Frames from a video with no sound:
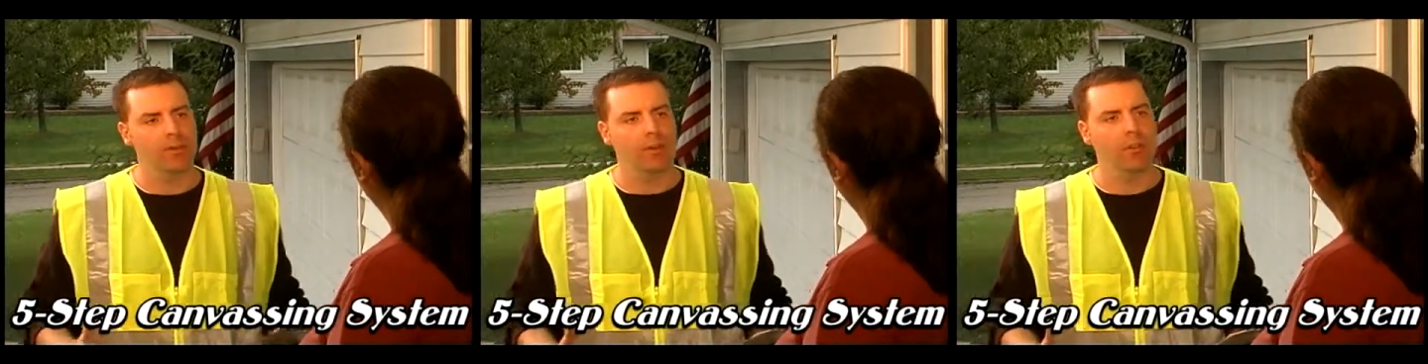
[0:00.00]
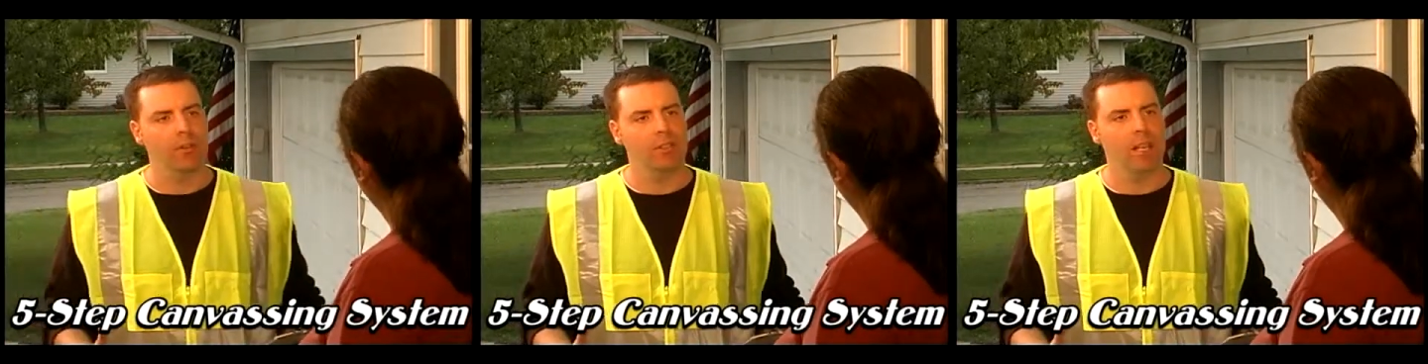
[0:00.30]

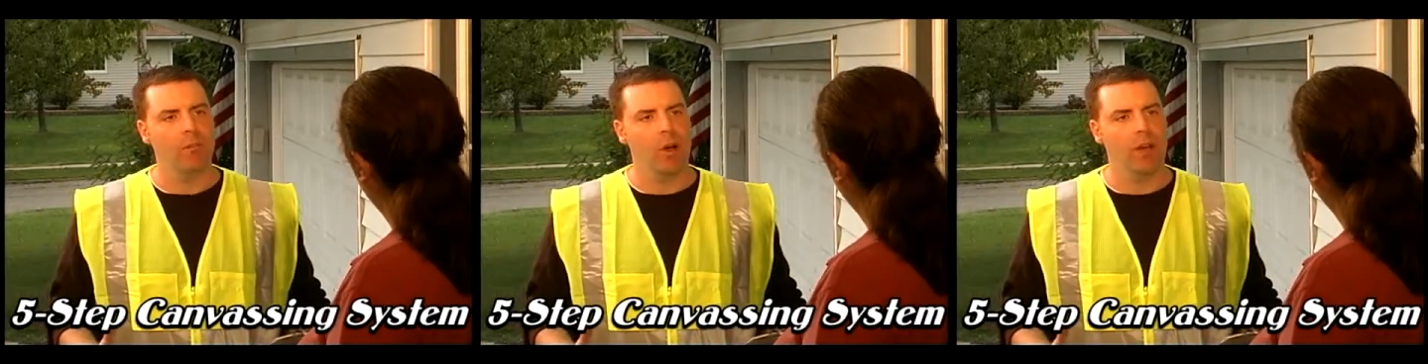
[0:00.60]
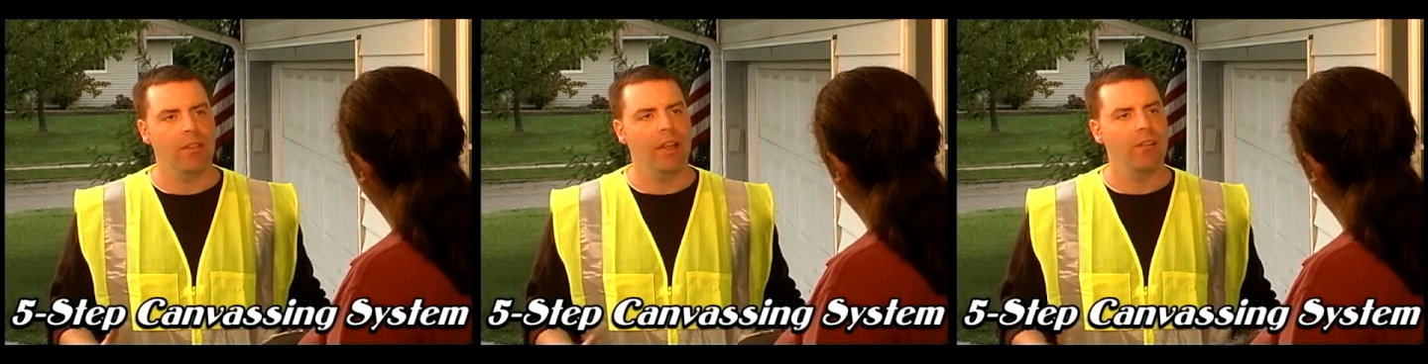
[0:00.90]
being adopted
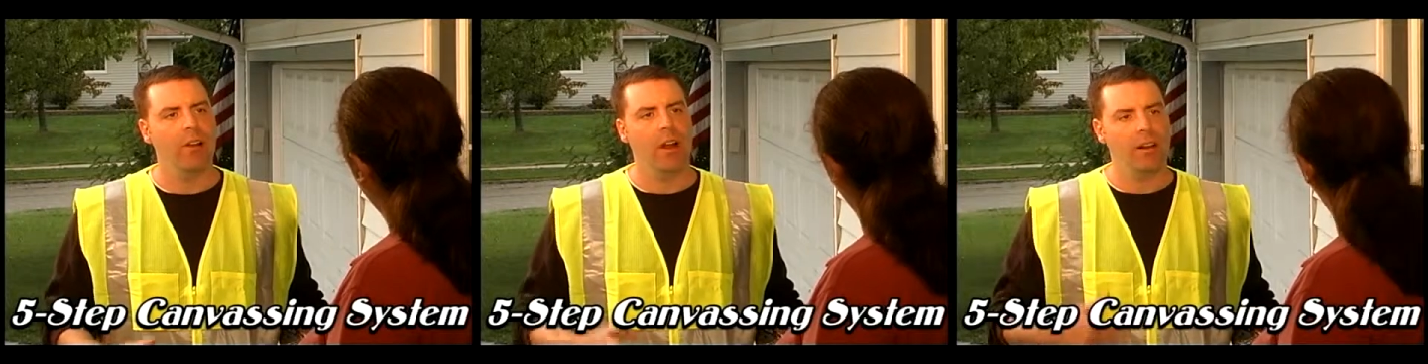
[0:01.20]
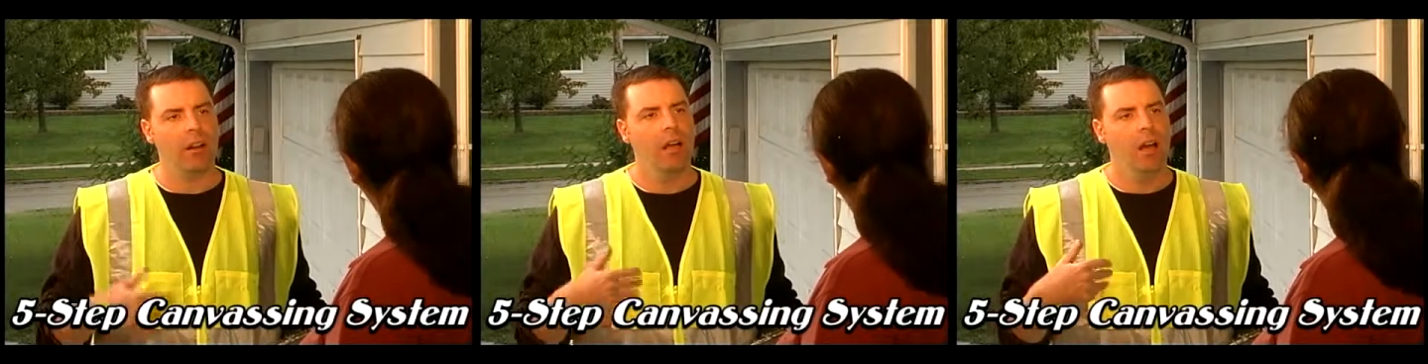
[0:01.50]
by companies
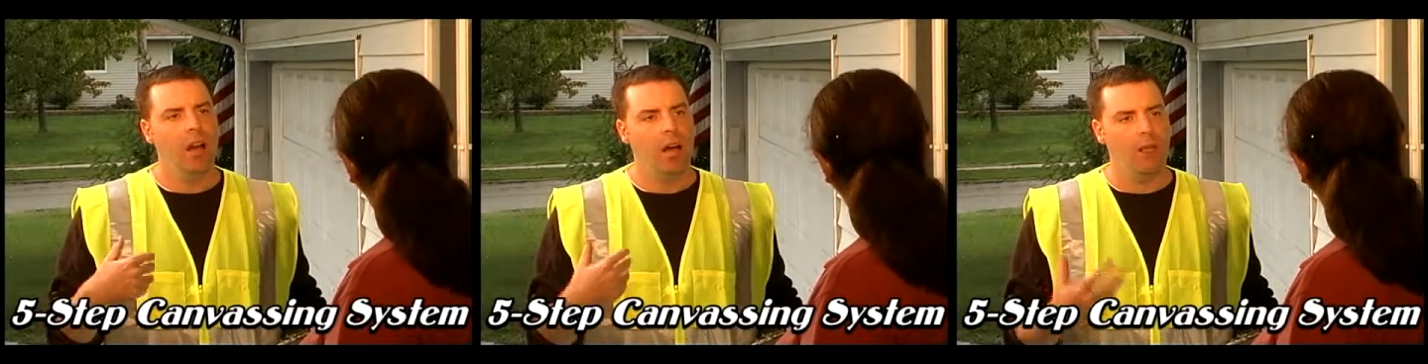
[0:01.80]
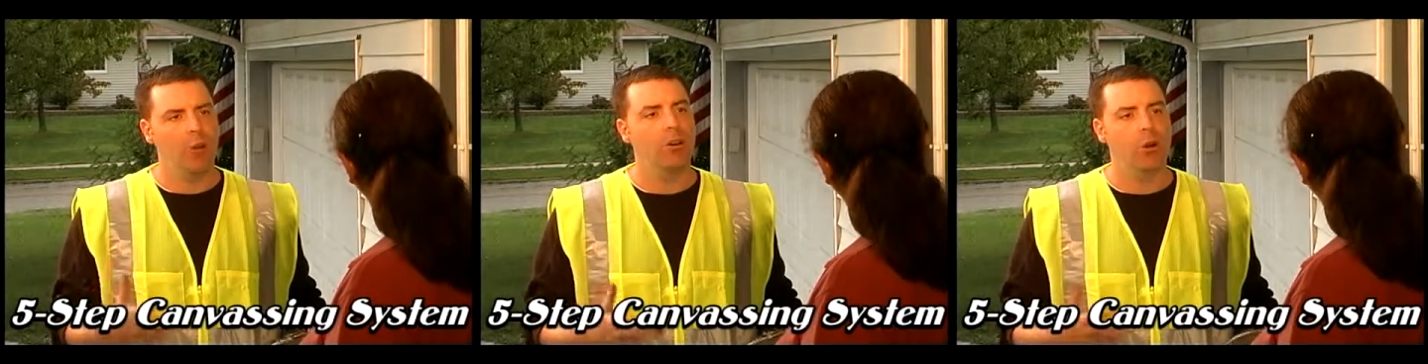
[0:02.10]
around the
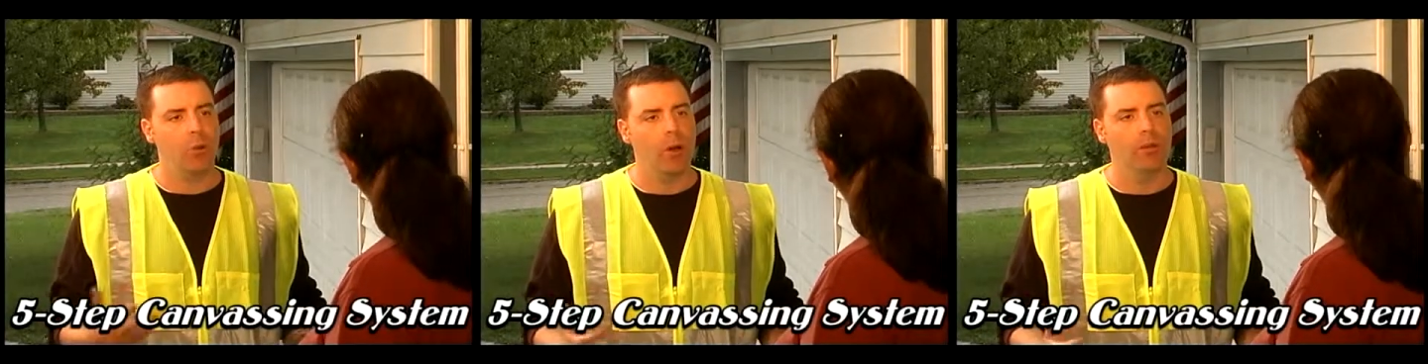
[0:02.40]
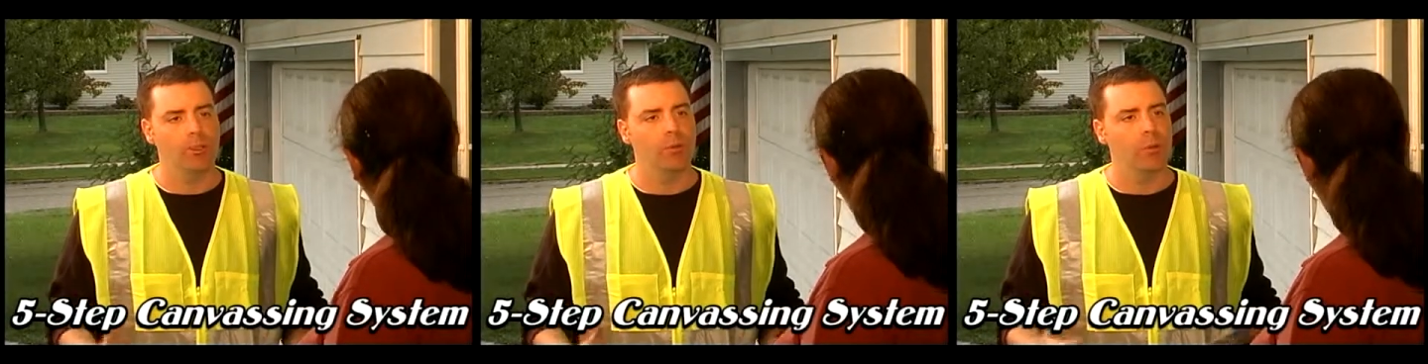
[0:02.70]
country right now.